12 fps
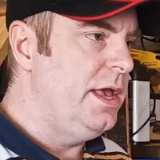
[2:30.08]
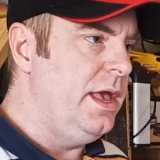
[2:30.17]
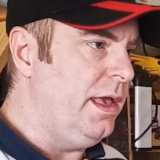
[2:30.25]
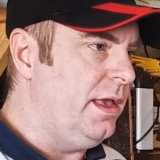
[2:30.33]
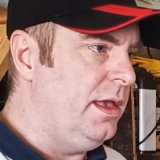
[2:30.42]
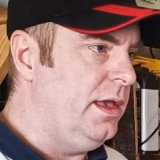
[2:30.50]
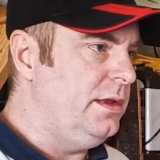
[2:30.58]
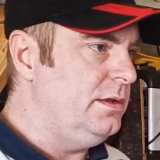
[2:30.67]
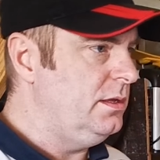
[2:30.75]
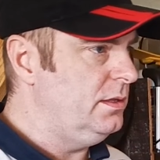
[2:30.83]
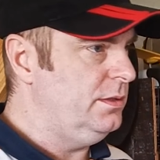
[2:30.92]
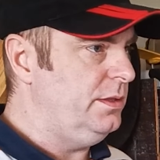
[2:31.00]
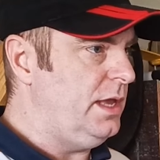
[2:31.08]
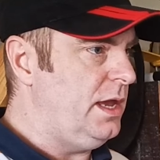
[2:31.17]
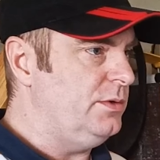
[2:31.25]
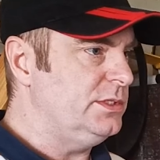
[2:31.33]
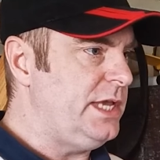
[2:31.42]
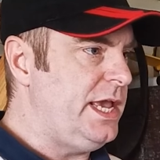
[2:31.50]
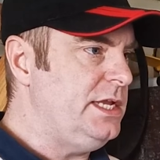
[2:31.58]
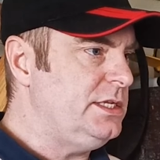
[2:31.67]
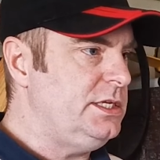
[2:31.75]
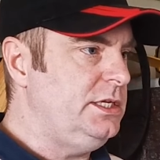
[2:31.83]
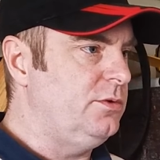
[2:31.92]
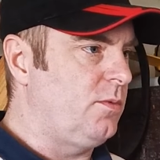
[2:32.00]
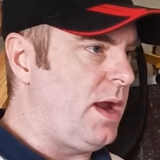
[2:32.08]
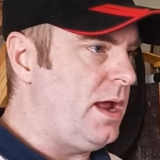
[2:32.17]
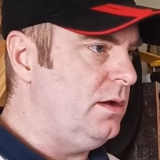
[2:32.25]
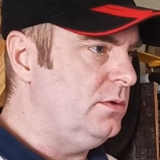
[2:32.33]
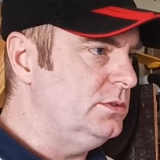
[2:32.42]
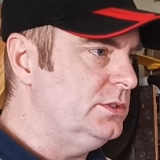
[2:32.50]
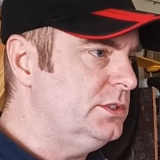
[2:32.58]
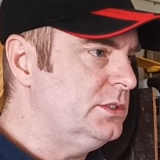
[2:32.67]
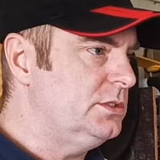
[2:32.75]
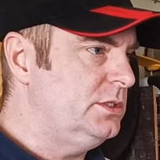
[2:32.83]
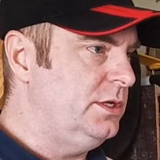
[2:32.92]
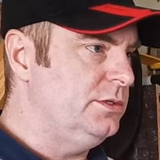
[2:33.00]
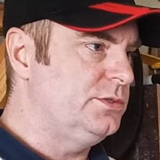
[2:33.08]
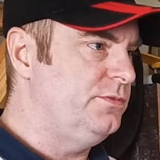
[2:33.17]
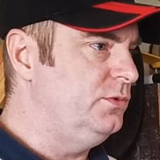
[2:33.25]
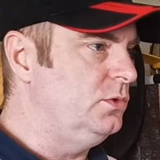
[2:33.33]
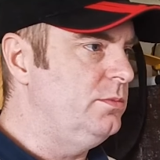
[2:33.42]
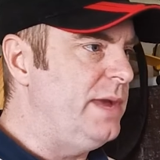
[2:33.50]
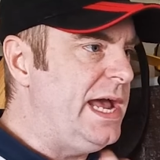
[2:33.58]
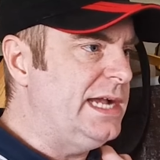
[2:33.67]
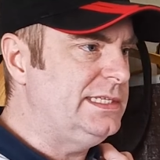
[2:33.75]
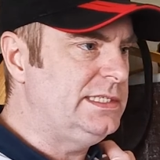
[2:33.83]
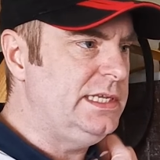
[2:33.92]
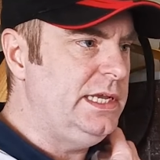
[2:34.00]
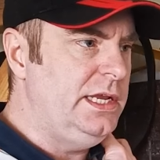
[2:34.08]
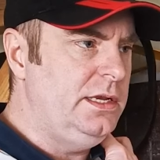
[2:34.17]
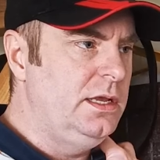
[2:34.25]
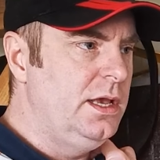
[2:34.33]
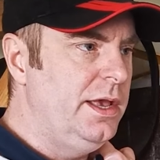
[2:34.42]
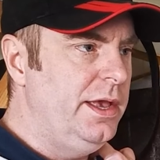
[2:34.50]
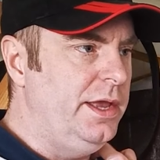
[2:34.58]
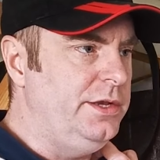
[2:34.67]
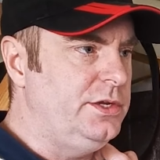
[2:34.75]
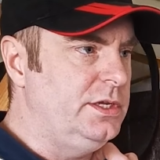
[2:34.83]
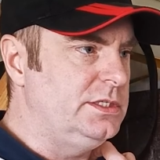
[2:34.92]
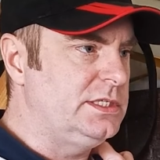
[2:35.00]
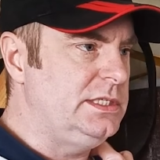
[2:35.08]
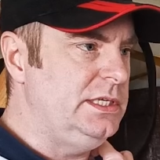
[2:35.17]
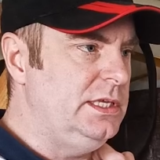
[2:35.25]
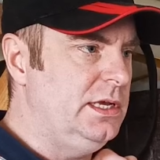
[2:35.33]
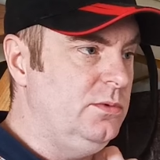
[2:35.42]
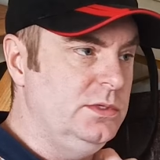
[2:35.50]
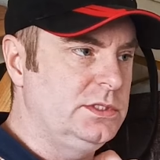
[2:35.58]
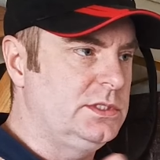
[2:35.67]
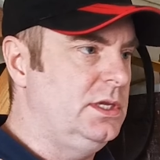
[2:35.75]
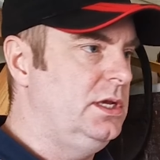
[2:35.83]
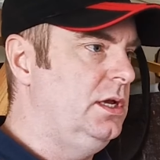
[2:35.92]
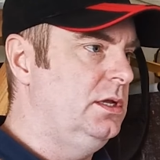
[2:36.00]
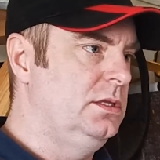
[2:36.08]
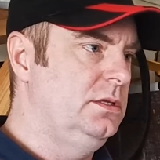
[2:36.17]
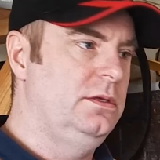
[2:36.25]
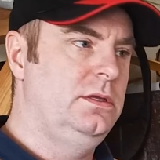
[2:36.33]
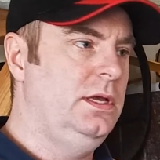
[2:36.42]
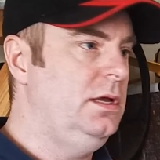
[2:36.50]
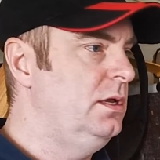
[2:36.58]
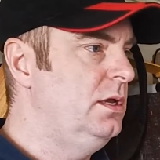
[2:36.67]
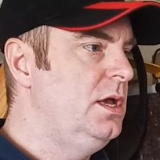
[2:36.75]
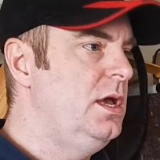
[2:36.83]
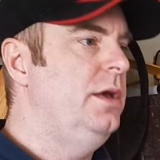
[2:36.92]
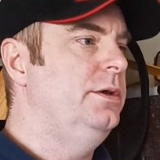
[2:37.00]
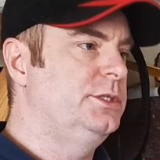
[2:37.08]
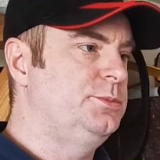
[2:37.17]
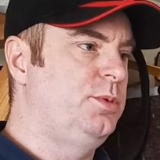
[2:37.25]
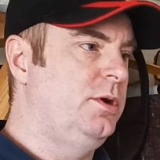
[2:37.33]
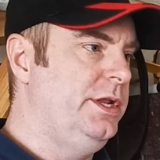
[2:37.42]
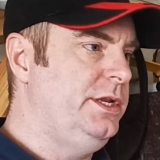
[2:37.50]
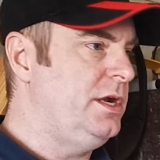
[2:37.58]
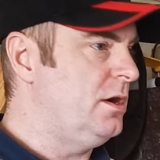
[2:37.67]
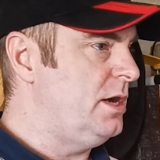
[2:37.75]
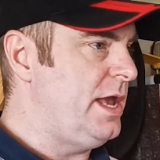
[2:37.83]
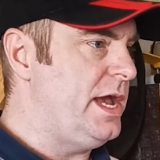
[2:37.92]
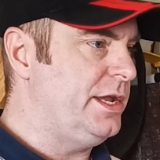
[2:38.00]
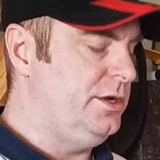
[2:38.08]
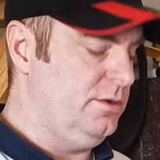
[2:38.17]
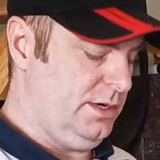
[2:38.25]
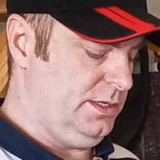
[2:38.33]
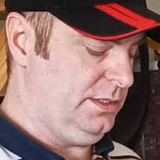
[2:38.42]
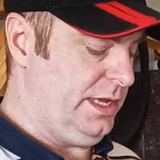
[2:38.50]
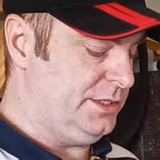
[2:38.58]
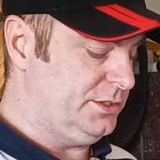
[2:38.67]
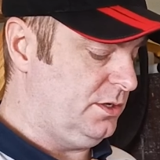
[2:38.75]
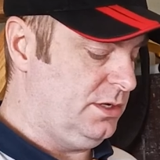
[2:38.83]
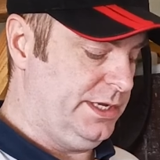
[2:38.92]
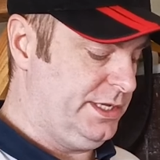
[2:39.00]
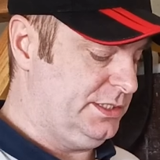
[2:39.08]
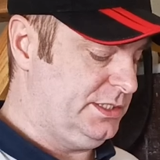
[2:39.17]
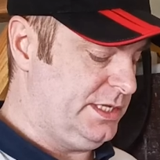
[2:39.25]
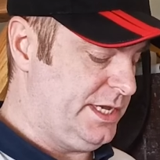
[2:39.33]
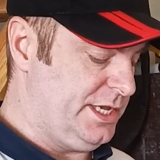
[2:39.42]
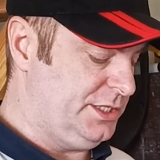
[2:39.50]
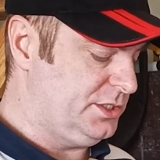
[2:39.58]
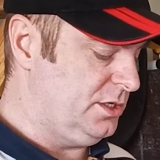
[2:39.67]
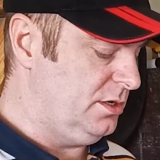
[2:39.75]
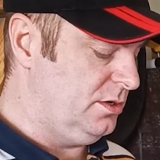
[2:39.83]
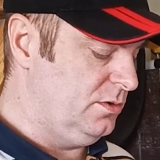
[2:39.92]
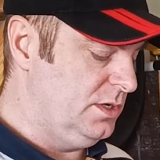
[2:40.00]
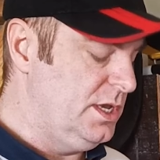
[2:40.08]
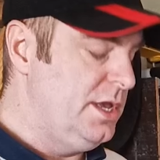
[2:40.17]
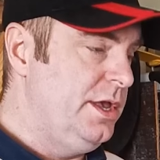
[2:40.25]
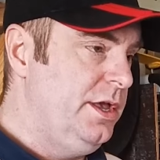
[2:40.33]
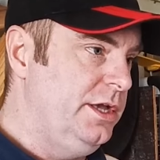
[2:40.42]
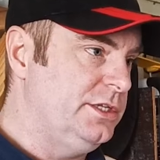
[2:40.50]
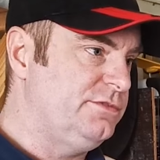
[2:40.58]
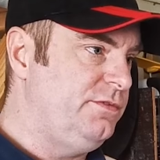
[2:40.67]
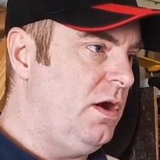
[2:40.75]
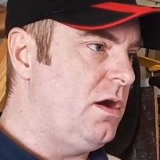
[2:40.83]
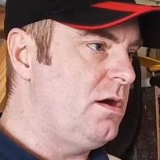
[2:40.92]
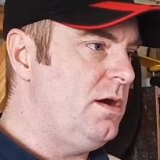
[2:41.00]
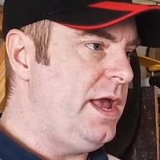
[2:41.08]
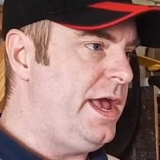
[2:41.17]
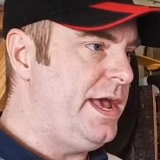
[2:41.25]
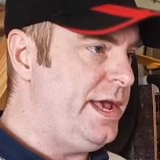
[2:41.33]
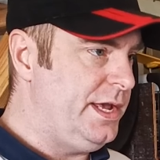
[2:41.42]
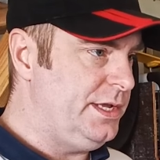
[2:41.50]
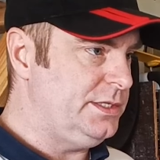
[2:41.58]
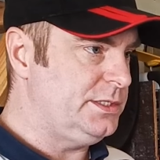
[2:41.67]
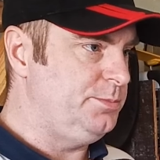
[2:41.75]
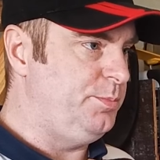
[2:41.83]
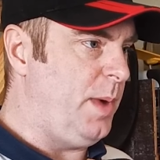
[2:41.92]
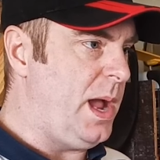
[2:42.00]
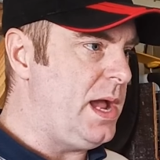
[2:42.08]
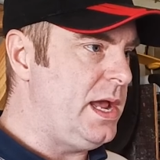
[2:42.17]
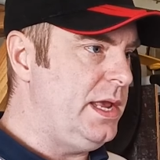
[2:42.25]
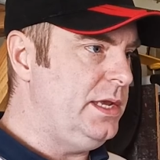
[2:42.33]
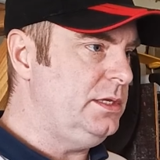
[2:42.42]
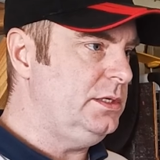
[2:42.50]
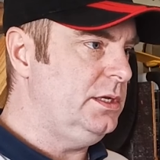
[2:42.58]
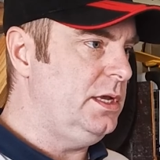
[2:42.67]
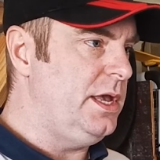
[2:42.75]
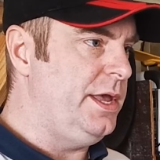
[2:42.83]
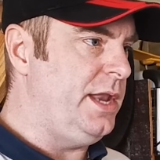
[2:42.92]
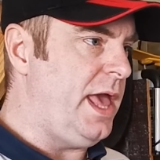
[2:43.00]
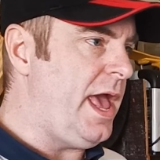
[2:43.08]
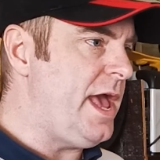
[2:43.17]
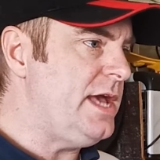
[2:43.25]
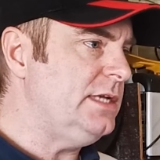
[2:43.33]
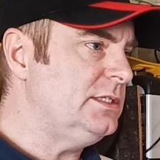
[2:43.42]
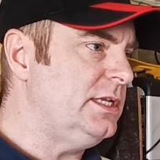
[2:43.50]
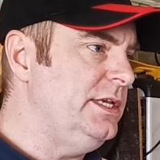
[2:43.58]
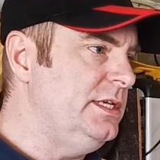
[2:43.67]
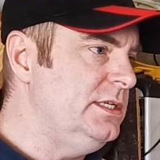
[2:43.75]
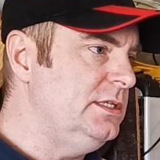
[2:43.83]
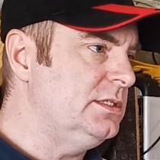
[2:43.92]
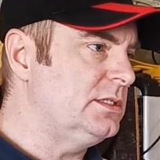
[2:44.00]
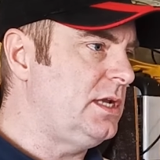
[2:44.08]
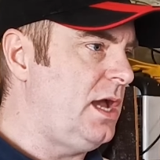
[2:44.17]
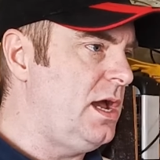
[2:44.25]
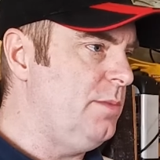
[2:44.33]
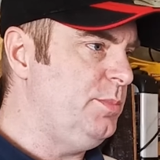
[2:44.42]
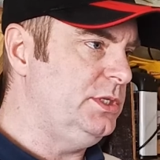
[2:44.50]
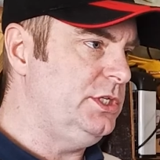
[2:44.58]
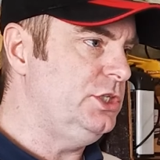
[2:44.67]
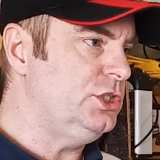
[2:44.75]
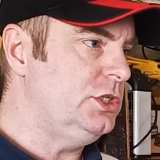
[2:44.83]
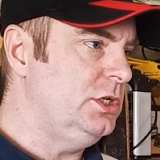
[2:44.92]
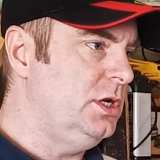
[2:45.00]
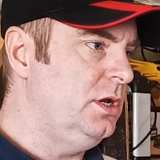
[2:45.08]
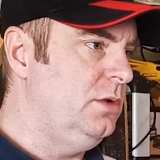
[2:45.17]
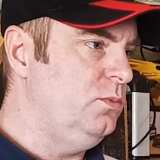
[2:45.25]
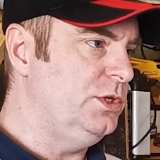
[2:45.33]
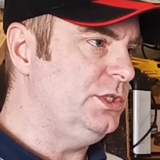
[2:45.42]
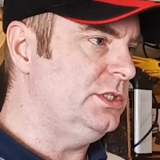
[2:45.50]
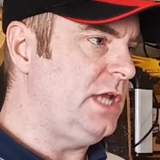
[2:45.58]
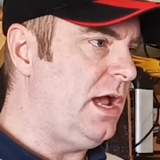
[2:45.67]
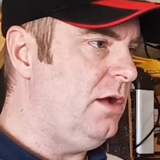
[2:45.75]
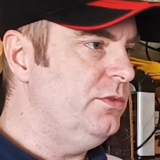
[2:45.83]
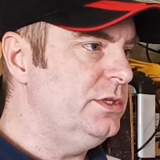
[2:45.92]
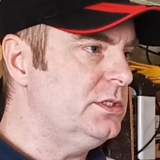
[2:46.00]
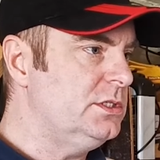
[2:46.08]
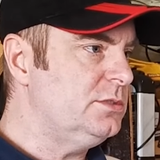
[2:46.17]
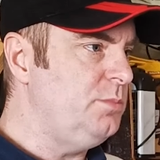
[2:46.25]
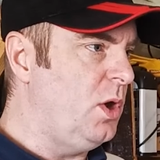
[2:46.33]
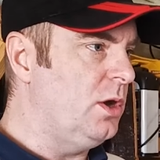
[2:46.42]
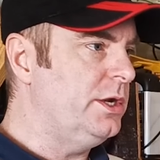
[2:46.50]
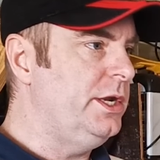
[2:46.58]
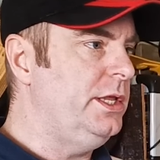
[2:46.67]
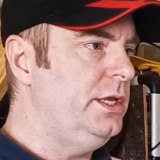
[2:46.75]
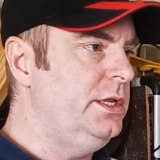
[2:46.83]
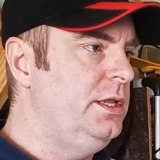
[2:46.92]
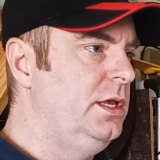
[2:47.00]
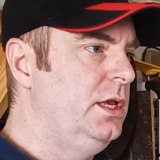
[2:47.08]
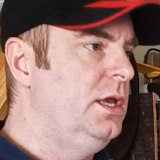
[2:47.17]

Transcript: And that was 18 rounds. That was full magazine, and you can see that was it was pretty darn accurate. That's all I can say. So as far as buying an as-is competition gun, which is how this is marketed,